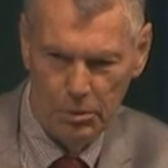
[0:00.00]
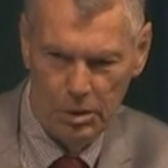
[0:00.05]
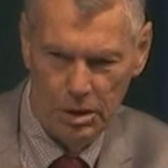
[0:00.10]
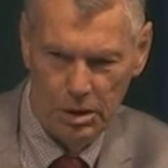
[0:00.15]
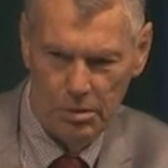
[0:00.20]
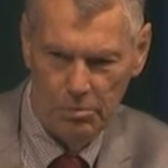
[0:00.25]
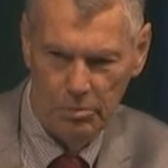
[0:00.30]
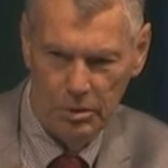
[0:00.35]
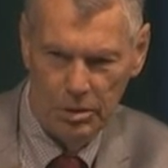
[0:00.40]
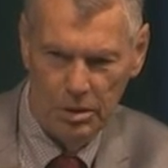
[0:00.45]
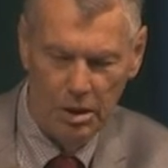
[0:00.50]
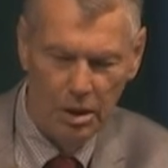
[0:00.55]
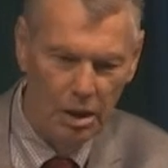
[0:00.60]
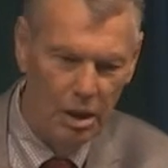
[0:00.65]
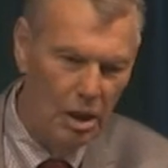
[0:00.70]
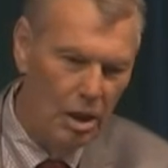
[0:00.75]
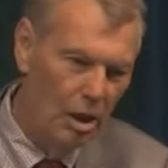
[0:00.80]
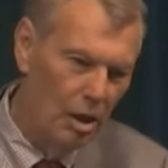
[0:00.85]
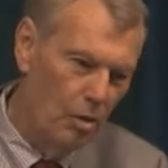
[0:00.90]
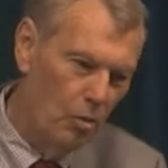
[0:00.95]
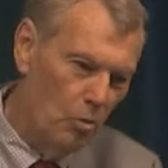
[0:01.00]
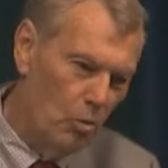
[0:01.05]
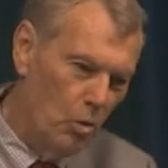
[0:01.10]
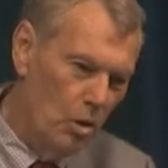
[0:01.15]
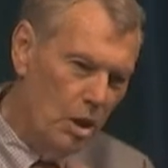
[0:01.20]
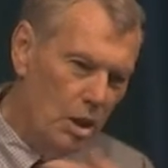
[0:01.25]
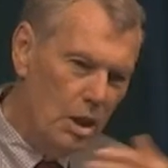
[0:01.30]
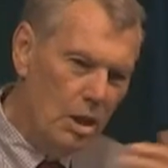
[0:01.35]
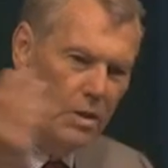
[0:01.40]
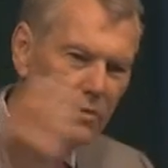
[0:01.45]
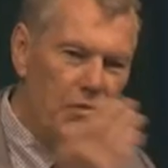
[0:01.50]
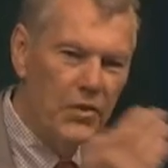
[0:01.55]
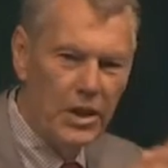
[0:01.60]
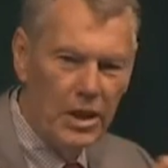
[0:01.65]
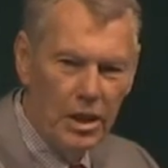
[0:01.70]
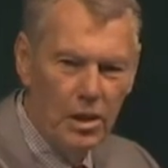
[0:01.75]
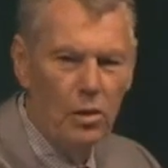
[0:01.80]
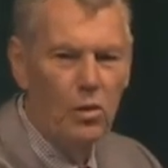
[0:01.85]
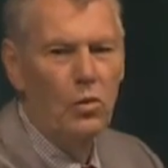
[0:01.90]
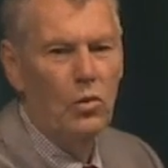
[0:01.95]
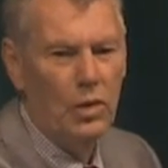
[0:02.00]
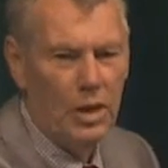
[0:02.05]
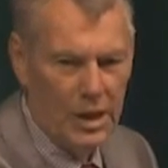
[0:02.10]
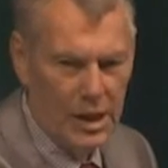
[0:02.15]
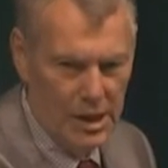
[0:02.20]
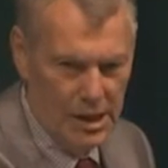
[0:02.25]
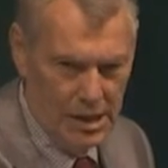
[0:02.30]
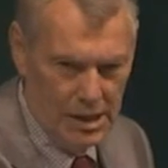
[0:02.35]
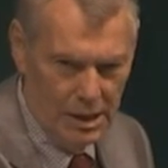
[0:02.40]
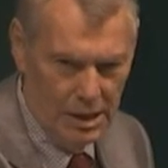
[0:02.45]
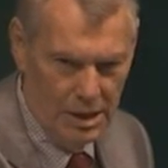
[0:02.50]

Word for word: bulbs or one of the old kind.